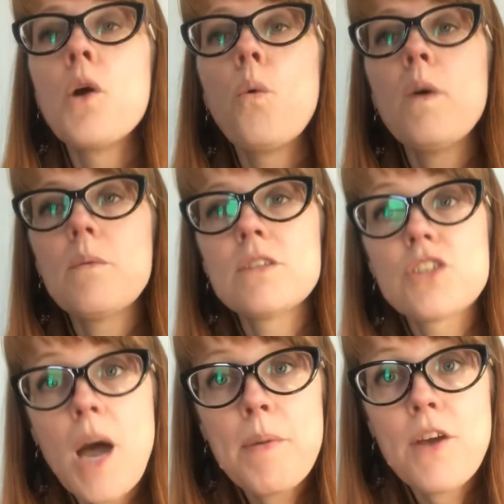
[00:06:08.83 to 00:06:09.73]
We will
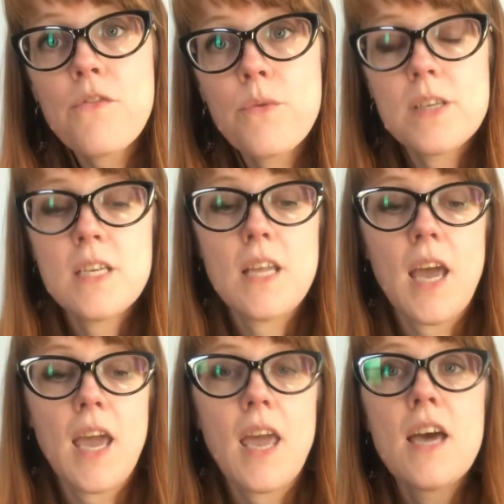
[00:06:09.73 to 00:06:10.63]
stop here for
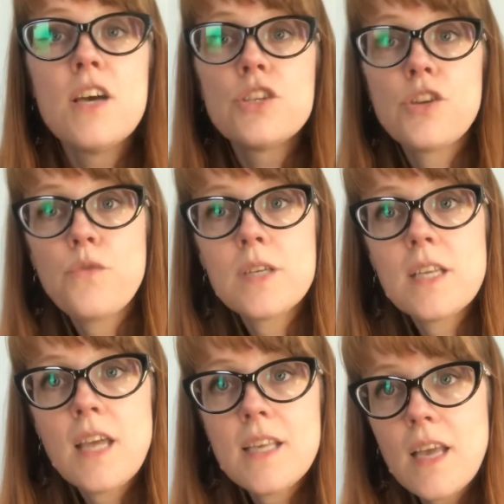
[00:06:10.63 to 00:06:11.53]
today. So for
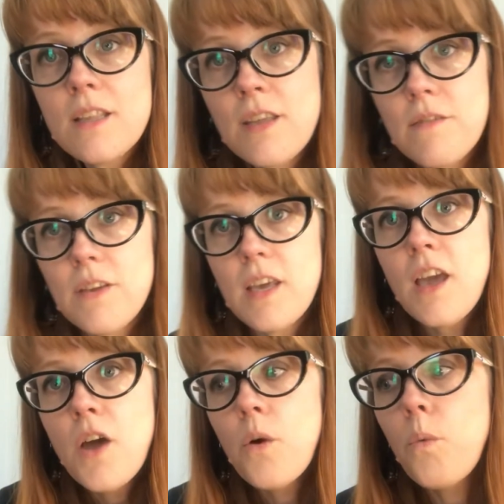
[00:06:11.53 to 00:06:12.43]
today's
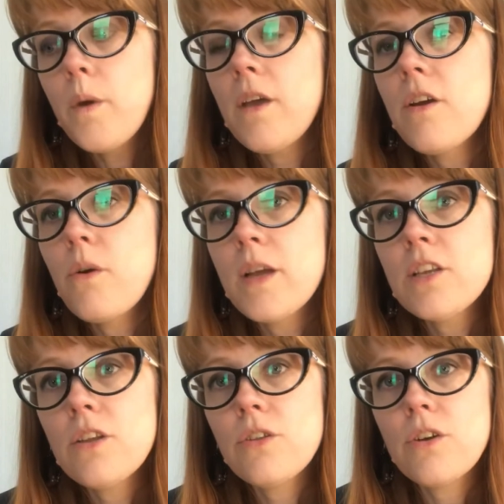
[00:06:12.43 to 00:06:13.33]
activity, we are going
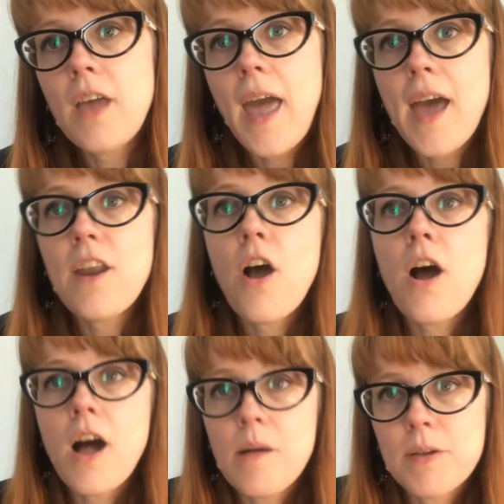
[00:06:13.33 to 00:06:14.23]
to look at
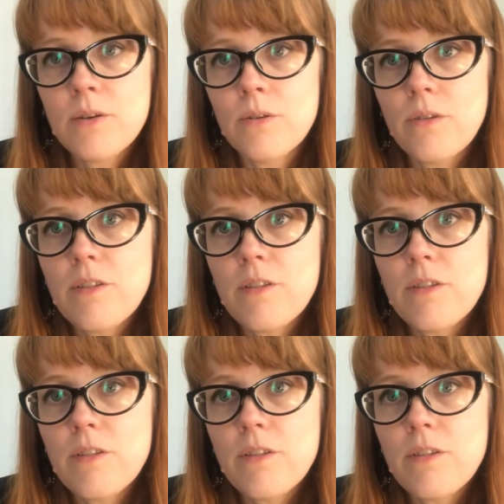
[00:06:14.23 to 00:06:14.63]
hobbit holes.